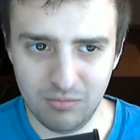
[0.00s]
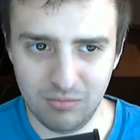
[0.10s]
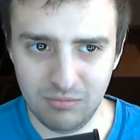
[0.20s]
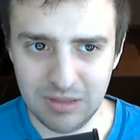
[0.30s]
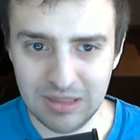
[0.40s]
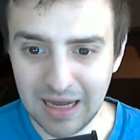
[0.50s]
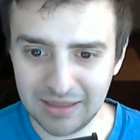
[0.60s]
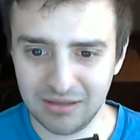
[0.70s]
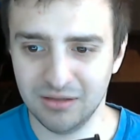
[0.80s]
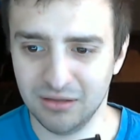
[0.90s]

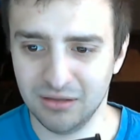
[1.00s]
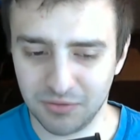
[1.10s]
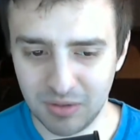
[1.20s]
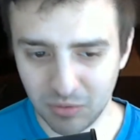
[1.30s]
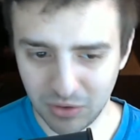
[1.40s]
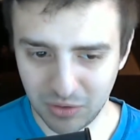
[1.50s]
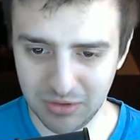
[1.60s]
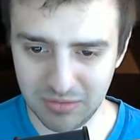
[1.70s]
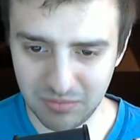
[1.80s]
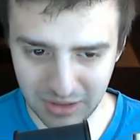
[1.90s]
yes, the framework
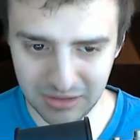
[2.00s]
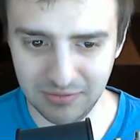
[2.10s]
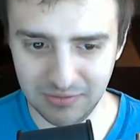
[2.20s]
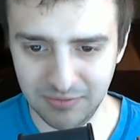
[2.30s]
was impressive.